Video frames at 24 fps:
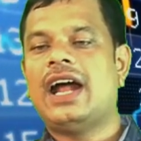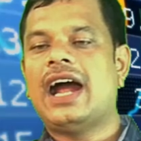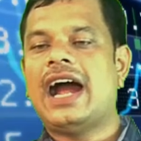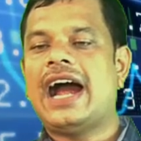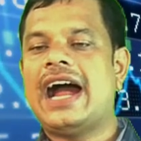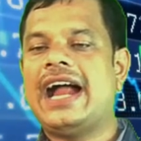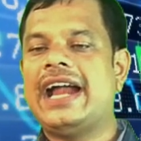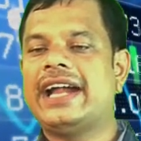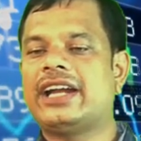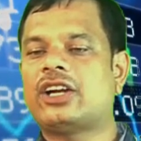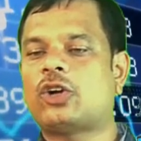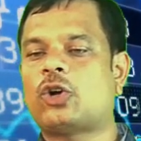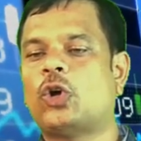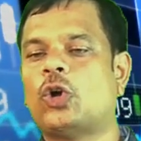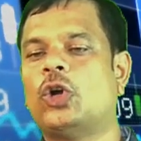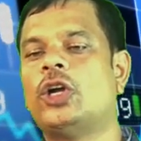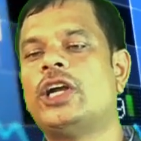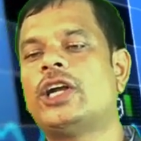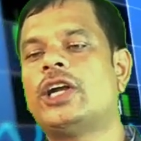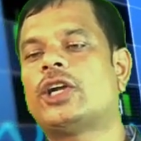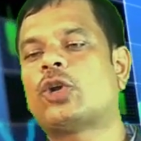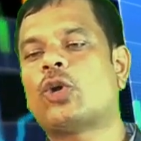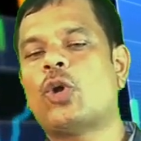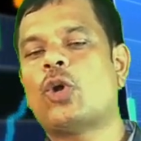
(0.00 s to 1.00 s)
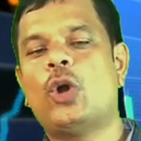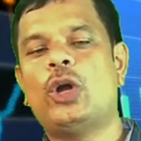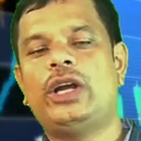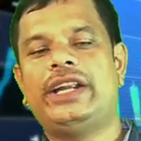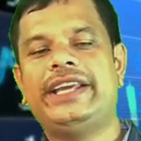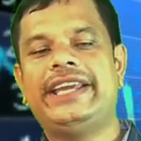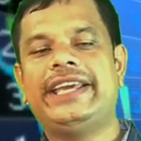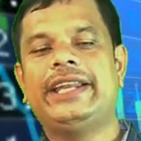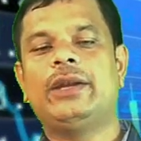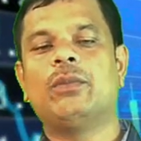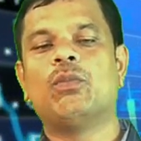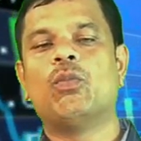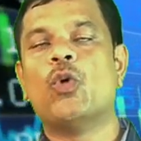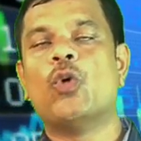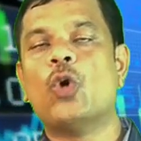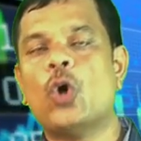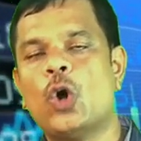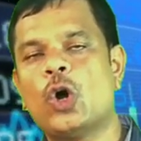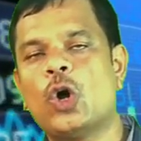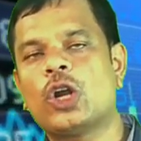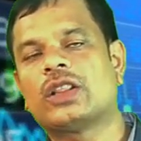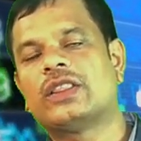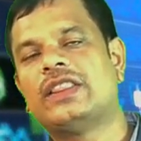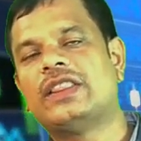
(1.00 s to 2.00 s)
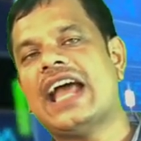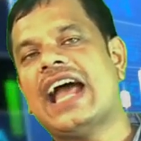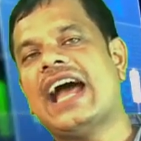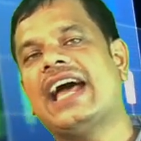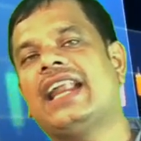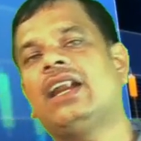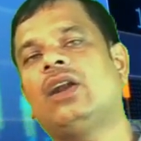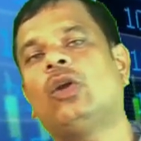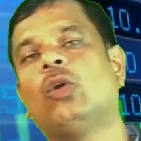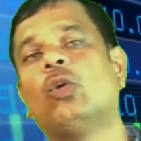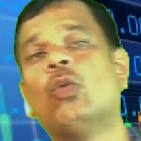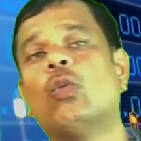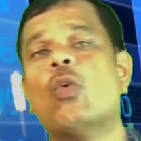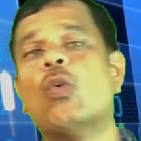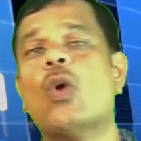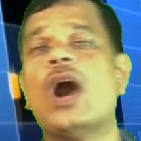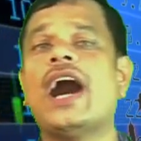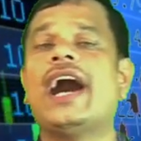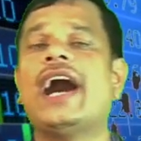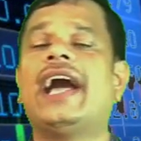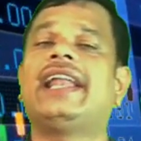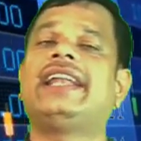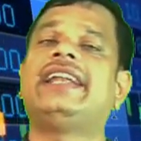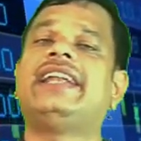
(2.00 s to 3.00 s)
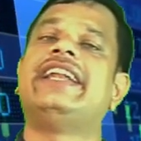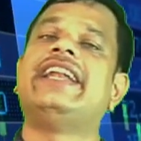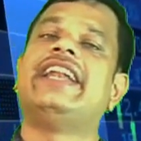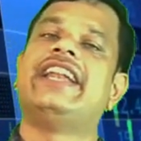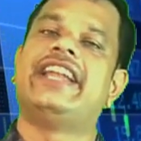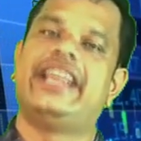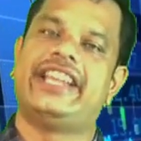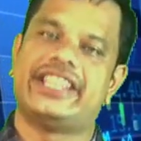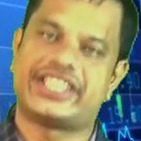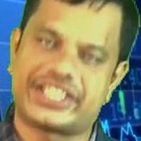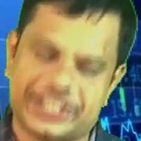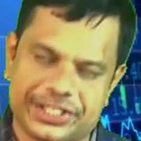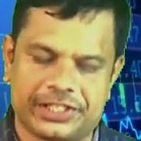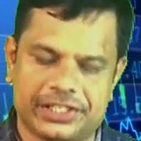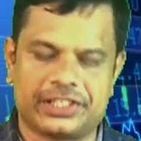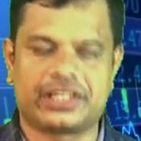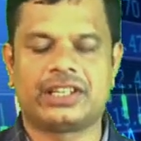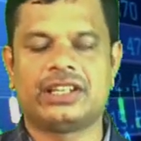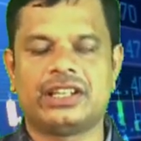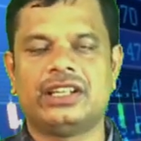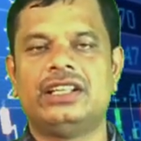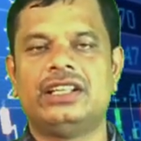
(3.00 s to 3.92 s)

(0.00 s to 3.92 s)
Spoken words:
and controlled in more than one nation.